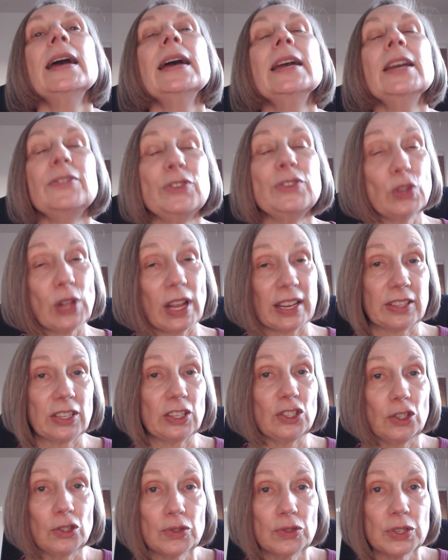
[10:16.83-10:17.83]
If you like the
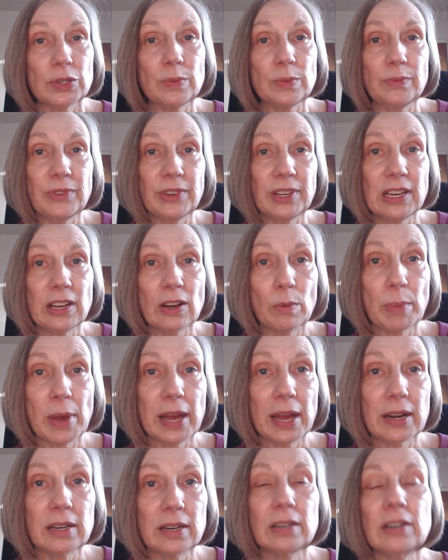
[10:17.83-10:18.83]
YouTube video
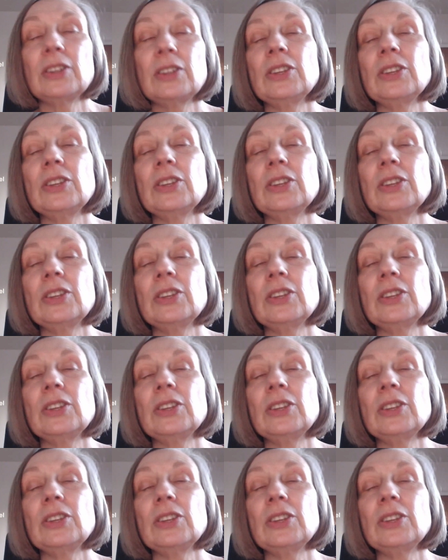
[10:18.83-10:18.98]
better,